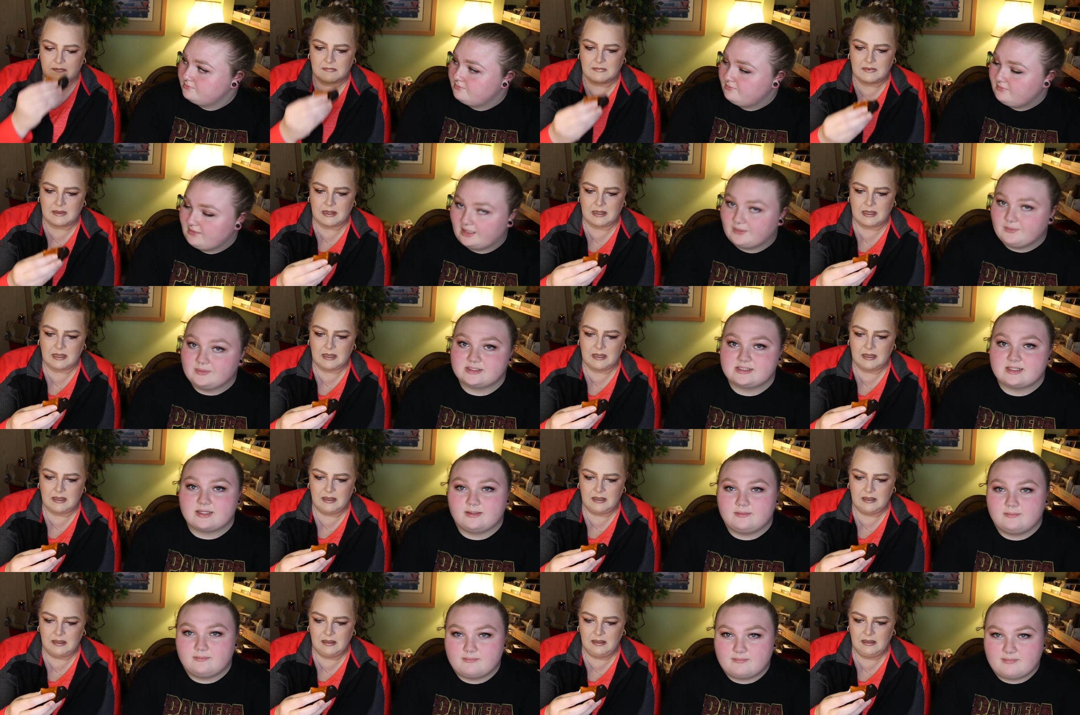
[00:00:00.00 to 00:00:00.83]
Speaker 1: That one's
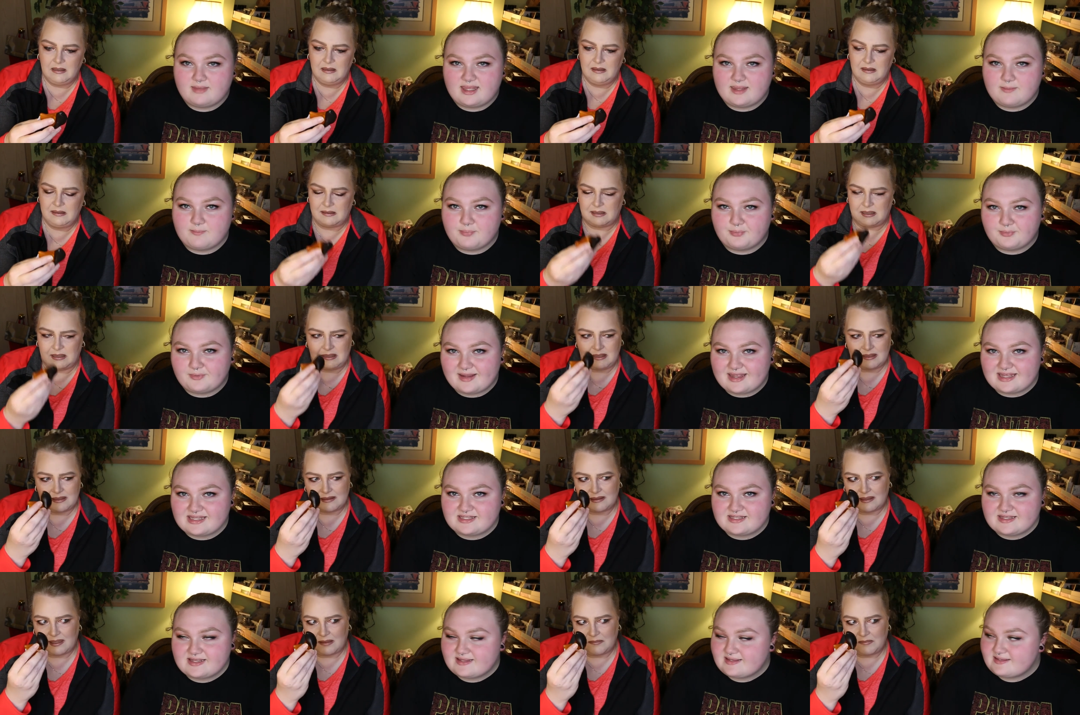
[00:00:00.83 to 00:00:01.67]
called Night Did
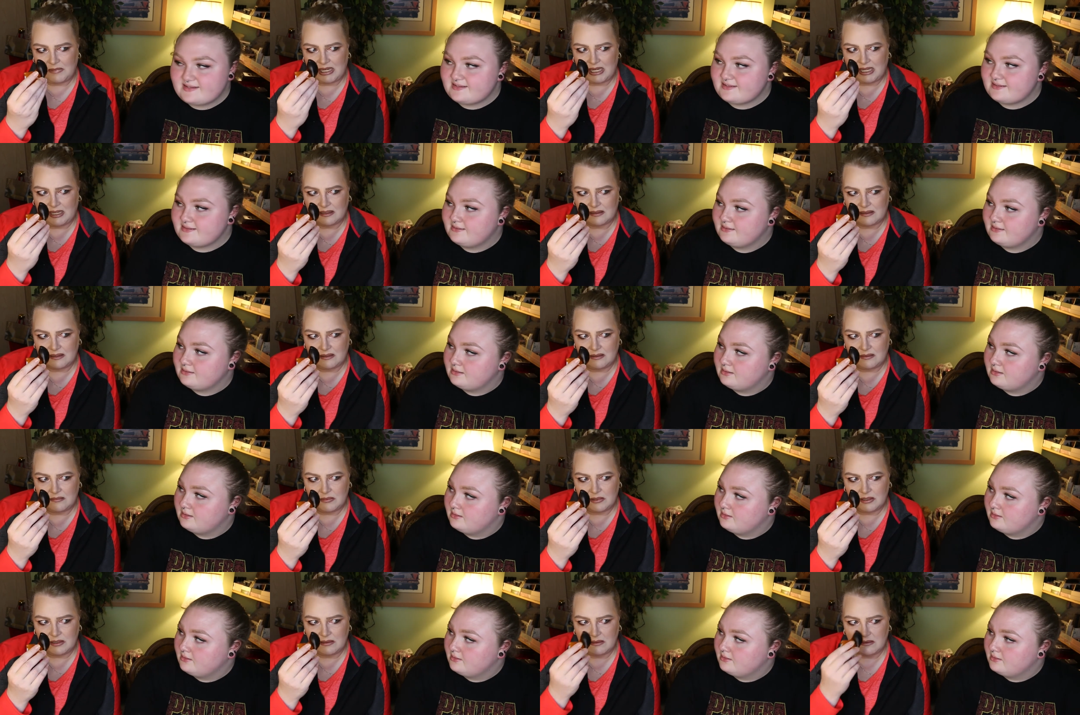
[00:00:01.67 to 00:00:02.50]
this come in
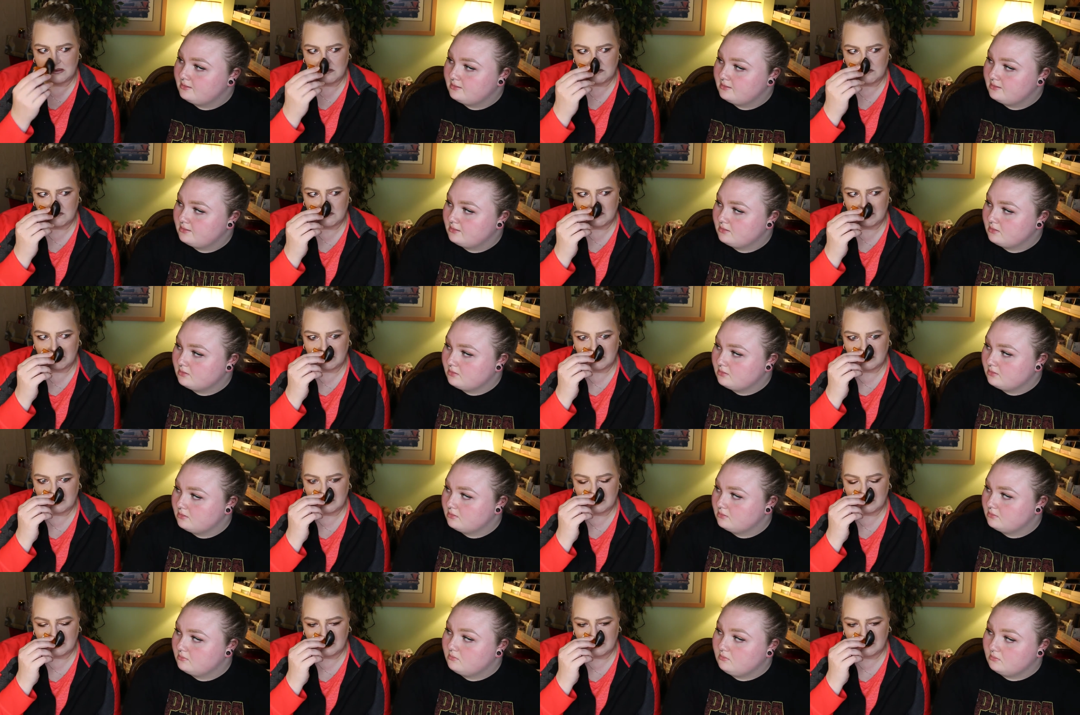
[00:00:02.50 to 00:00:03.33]
October?
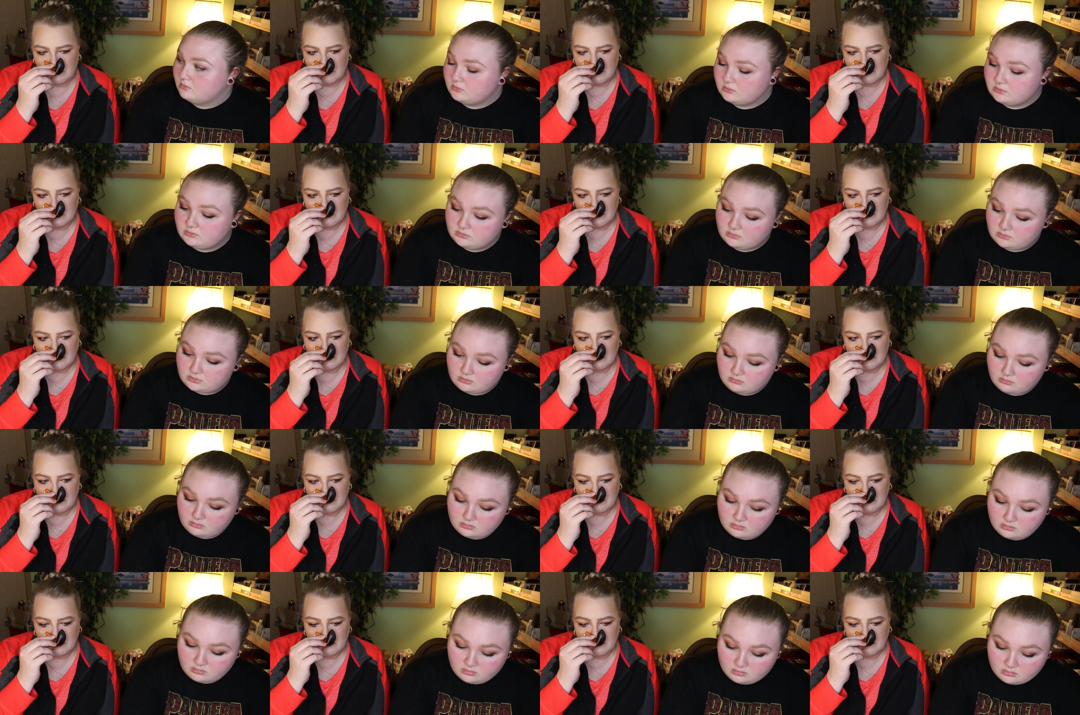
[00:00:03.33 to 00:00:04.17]
Mm
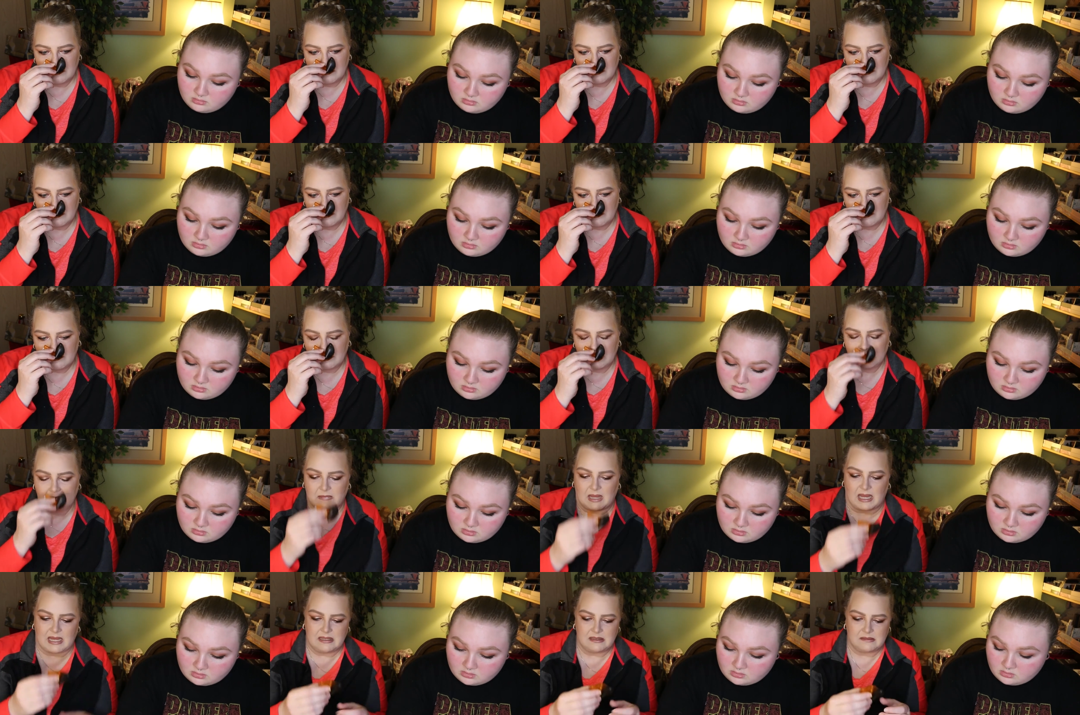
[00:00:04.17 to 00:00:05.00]

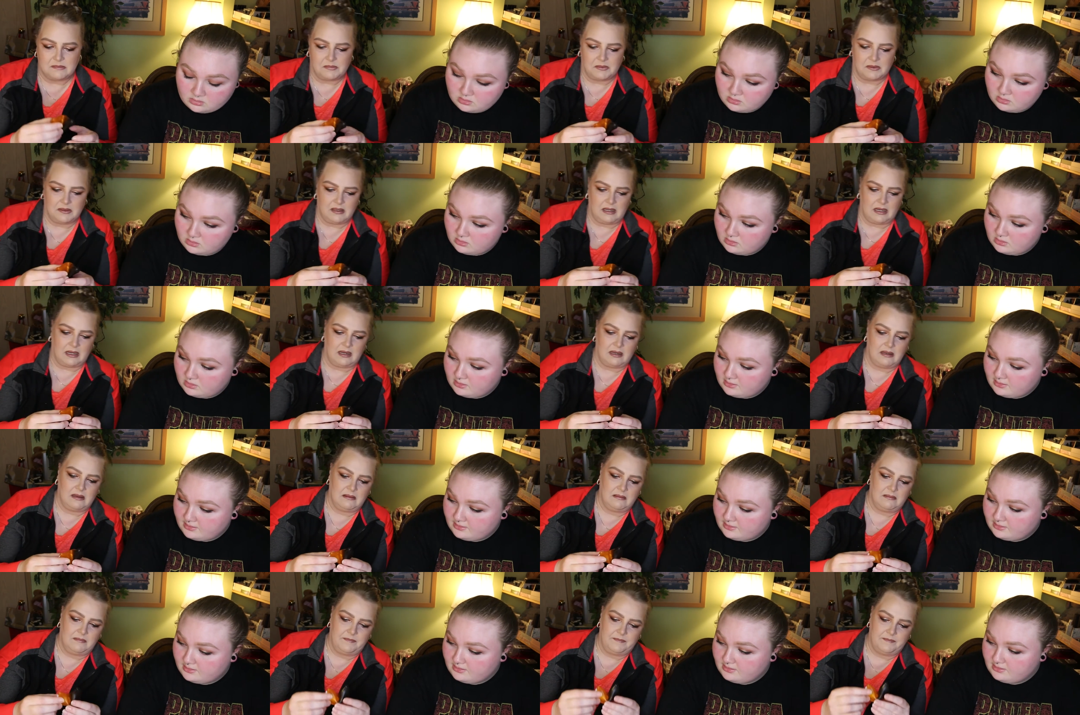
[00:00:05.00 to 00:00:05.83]
hmm That's pretty.
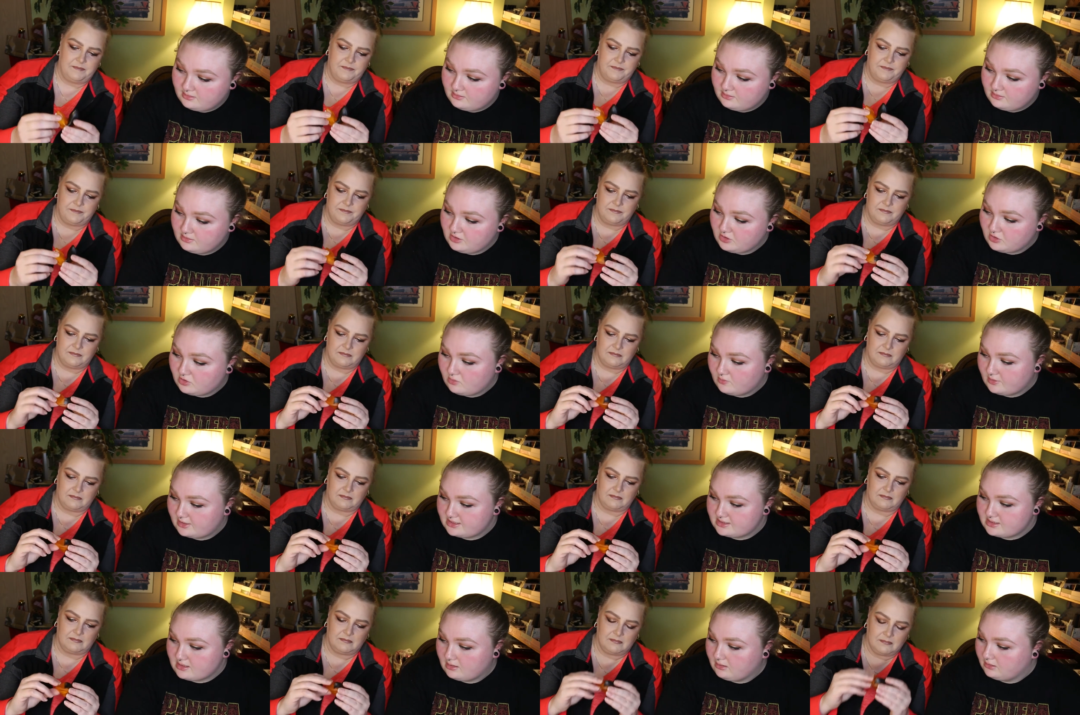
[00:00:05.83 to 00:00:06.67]
You know what
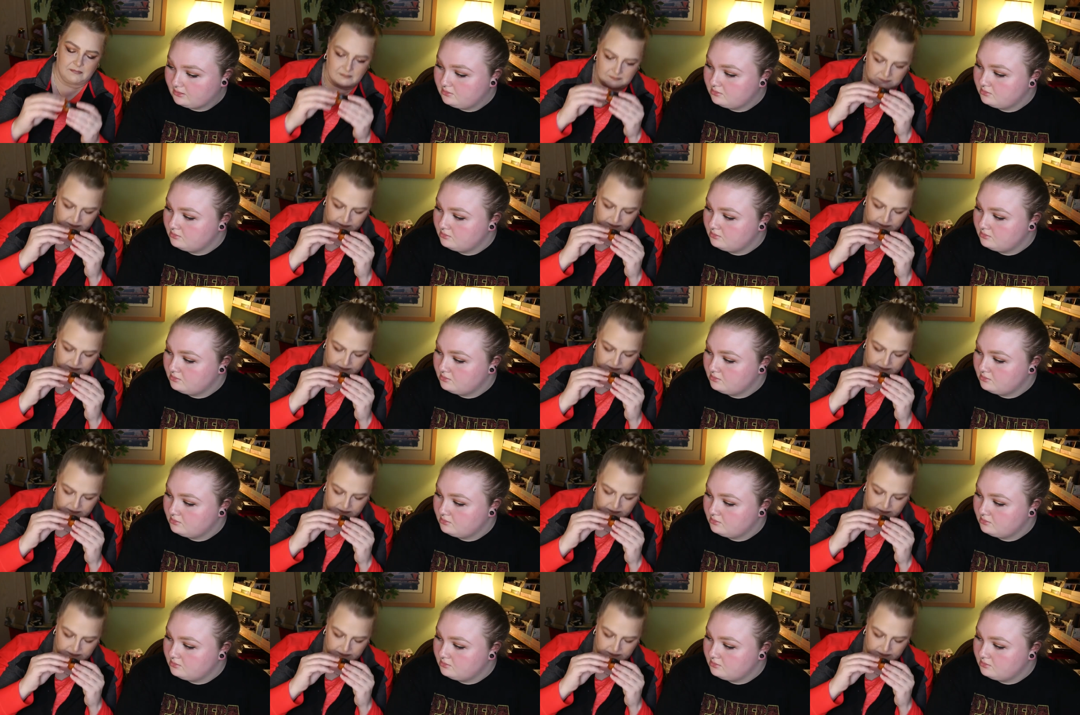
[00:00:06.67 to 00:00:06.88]
it's called?